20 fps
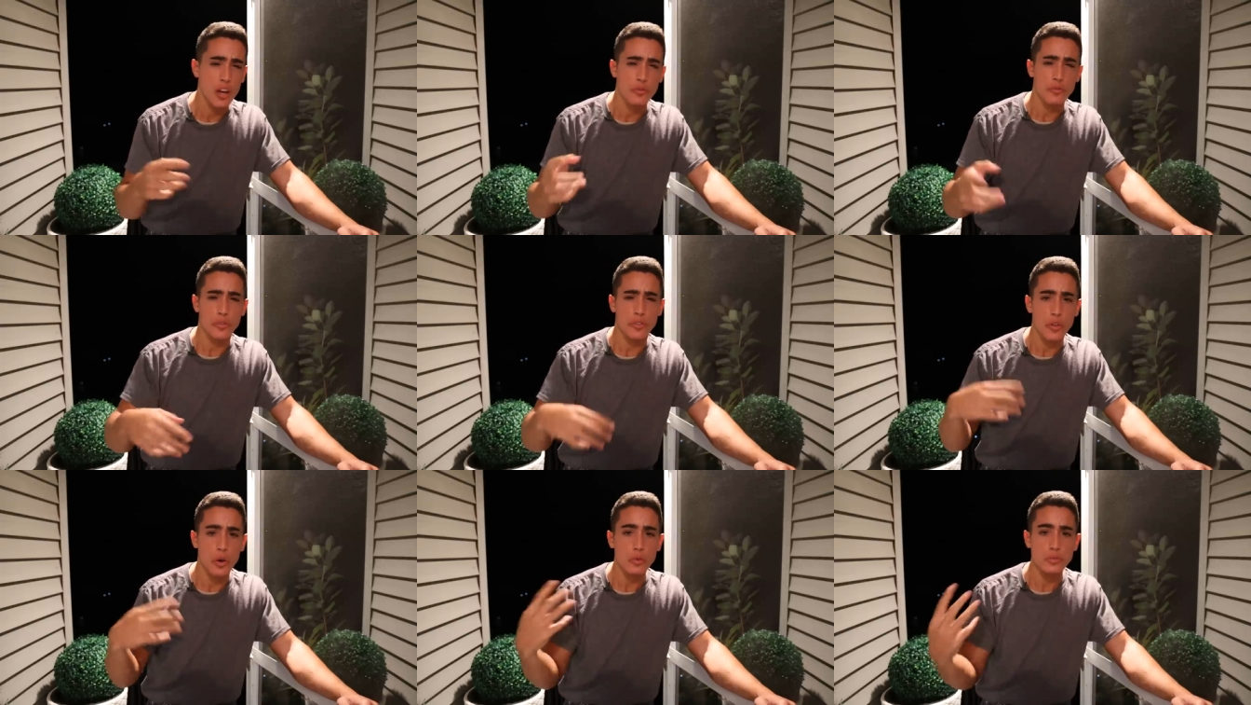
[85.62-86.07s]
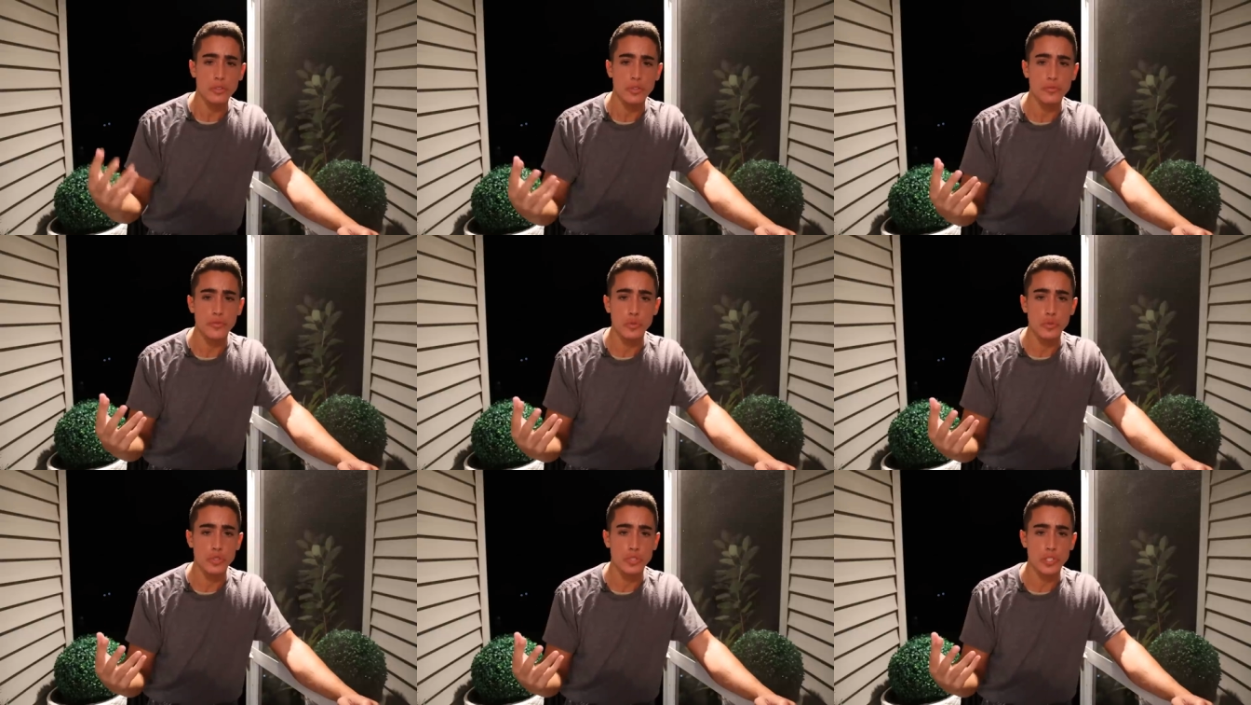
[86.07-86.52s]
For those
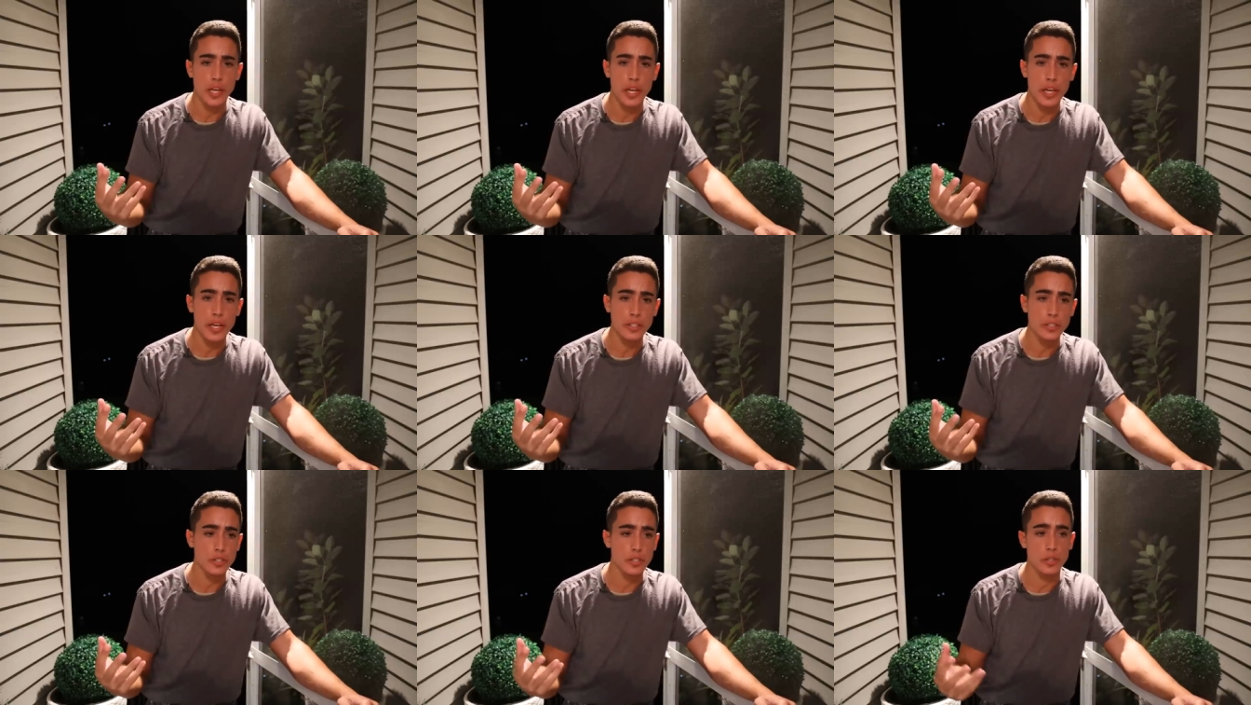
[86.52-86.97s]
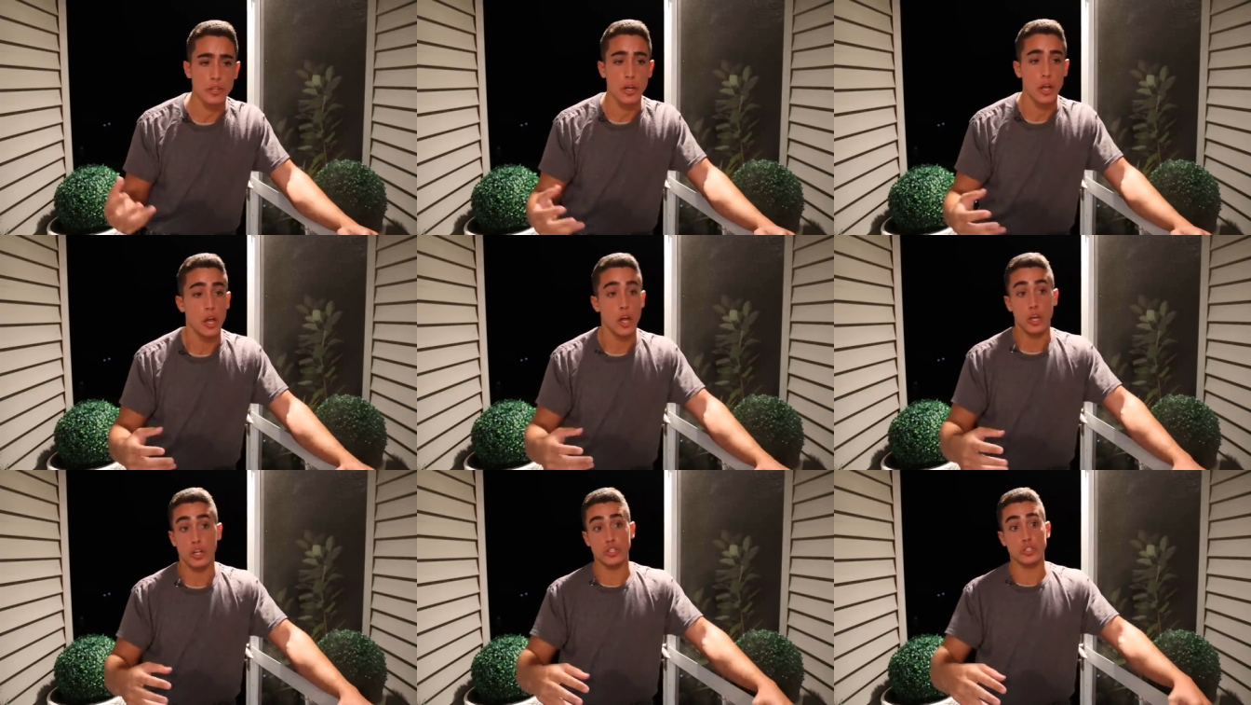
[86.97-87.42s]
of you saying to
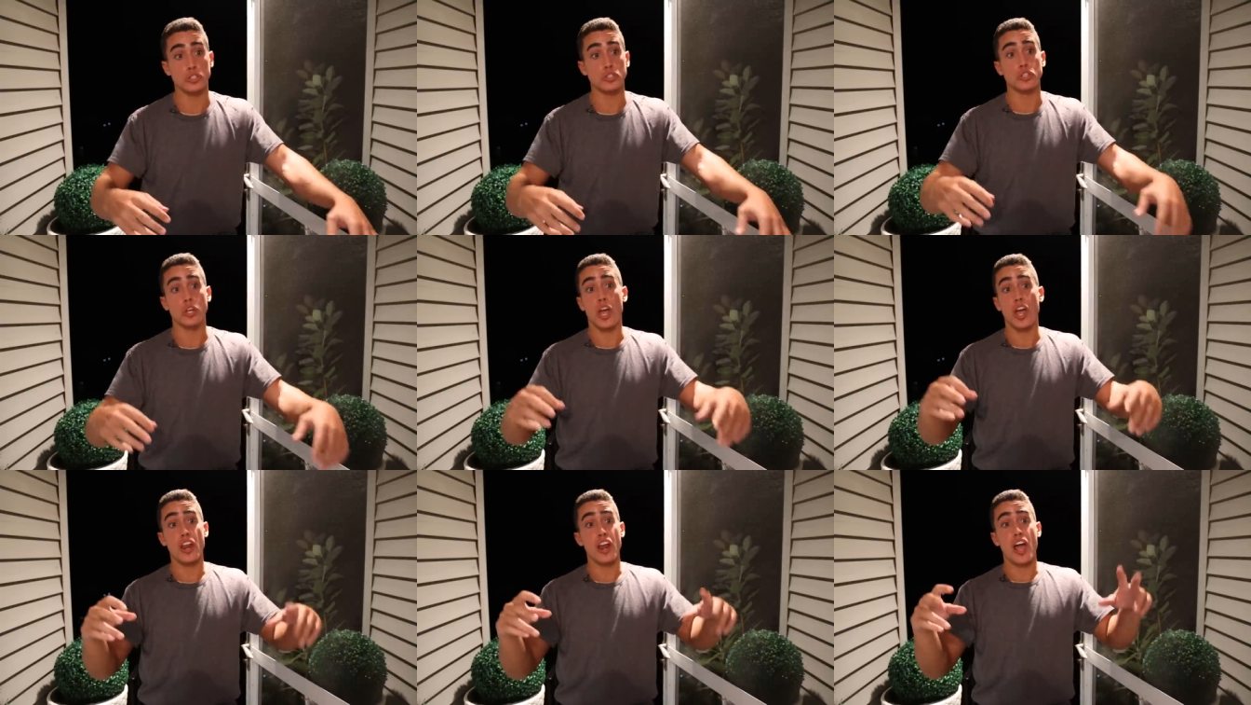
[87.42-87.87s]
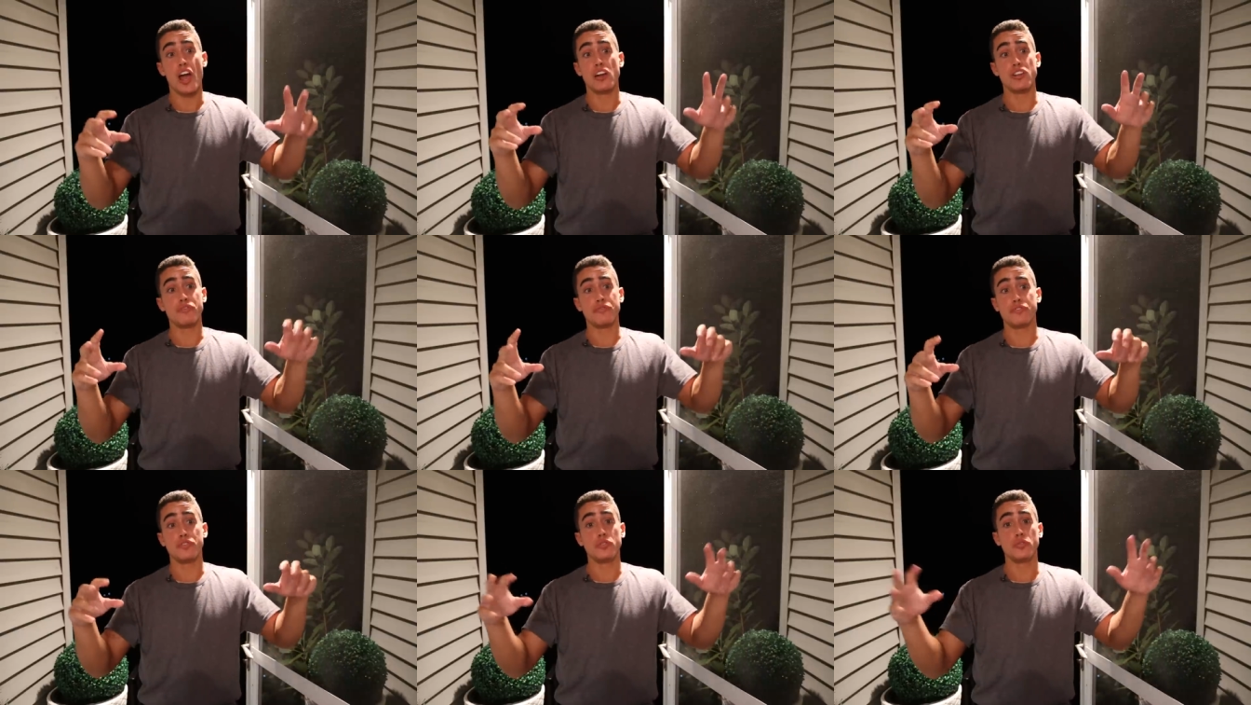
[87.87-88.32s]
get
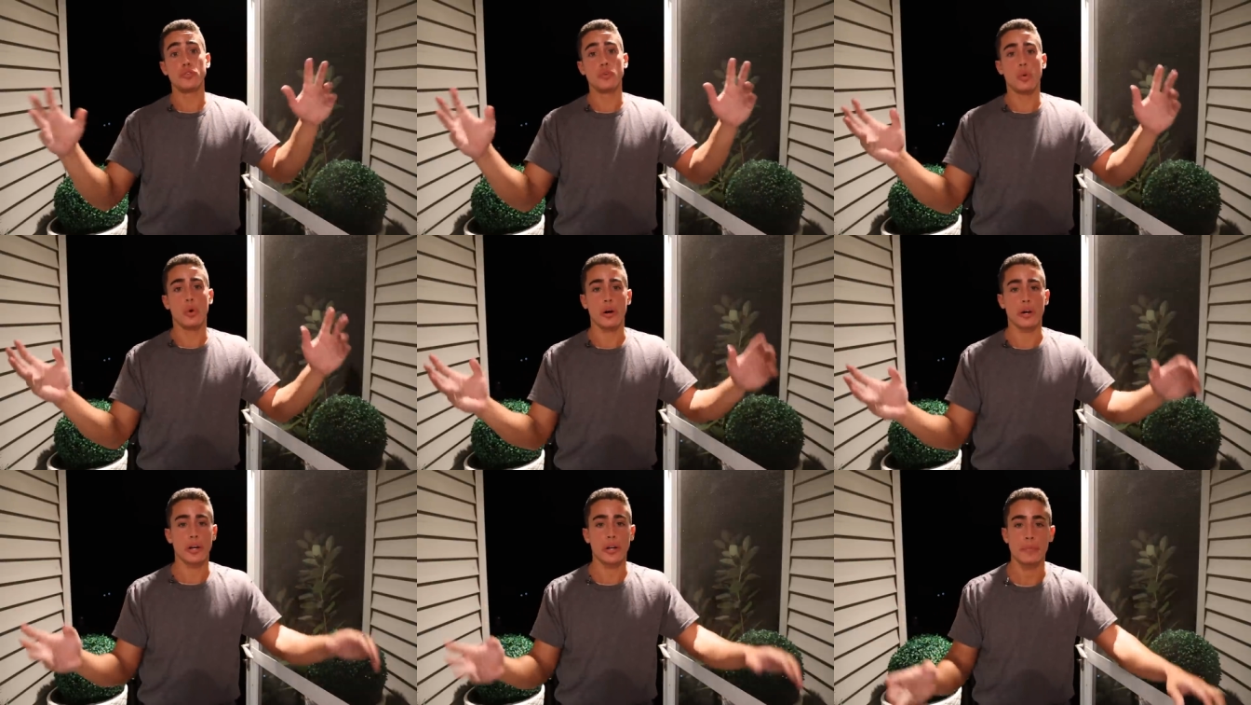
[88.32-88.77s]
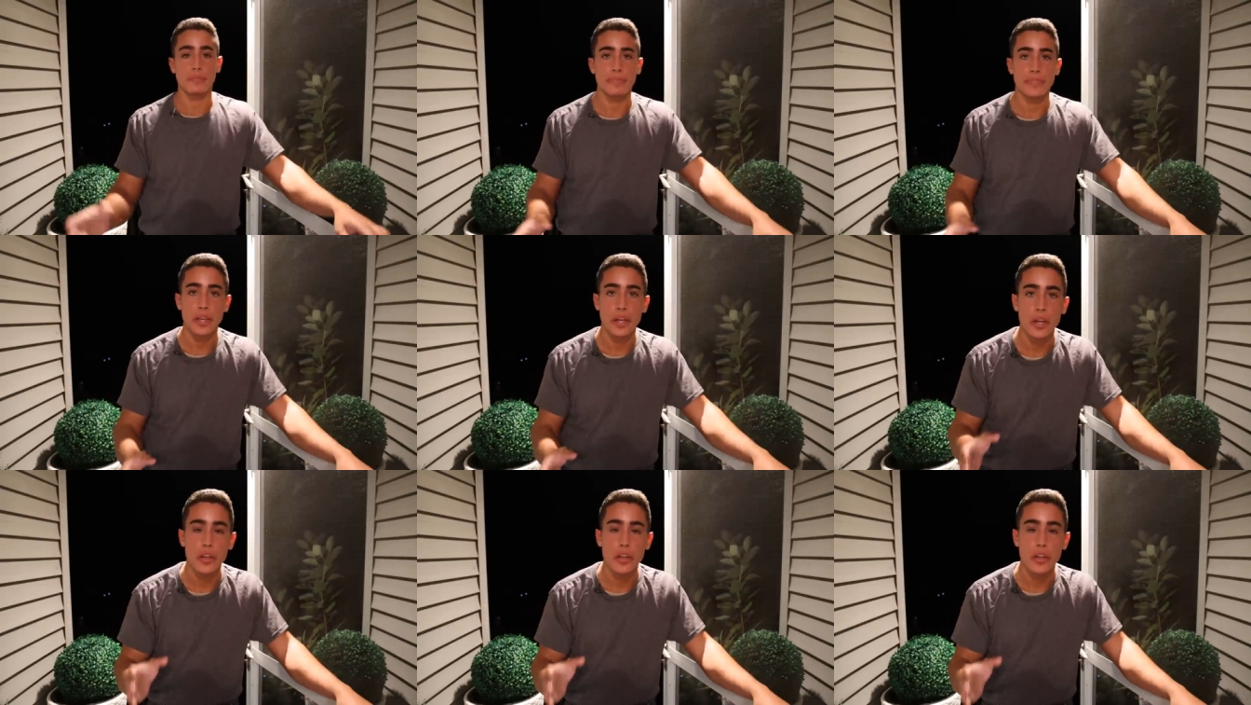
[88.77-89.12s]
out of New York,